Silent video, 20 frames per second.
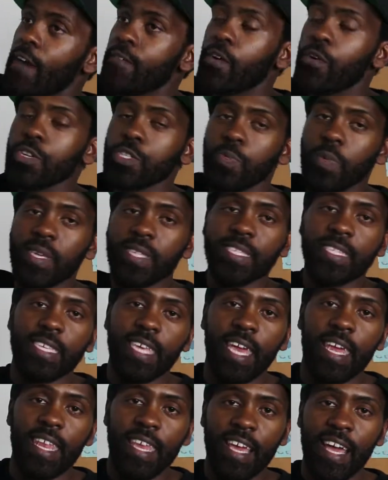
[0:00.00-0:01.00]
I've always been
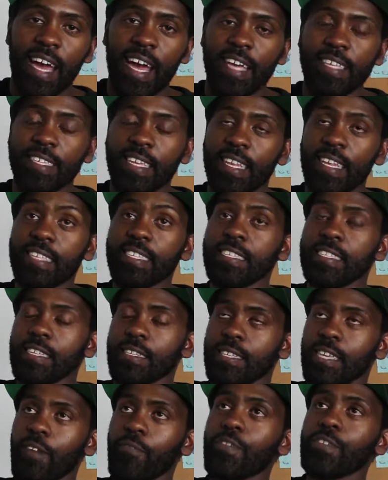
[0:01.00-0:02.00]
skinny, guys, and this is a
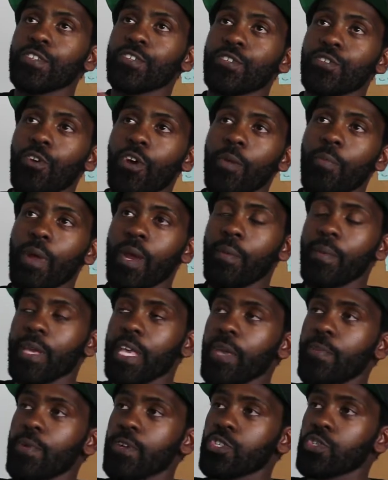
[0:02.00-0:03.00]
different story, but I'm going
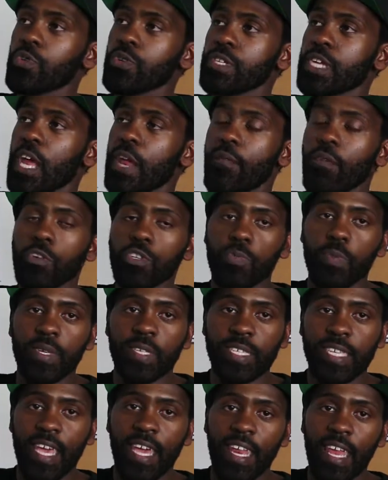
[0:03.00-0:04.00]
to keep it a short skin. I've always been
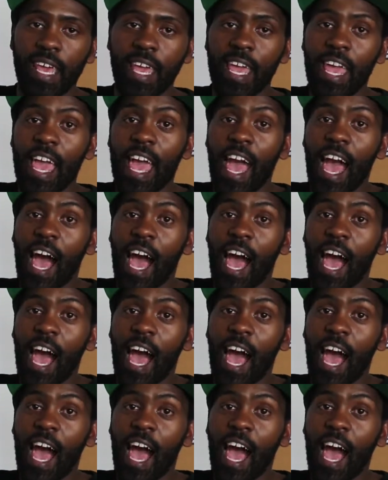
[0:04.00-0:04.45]
skinny.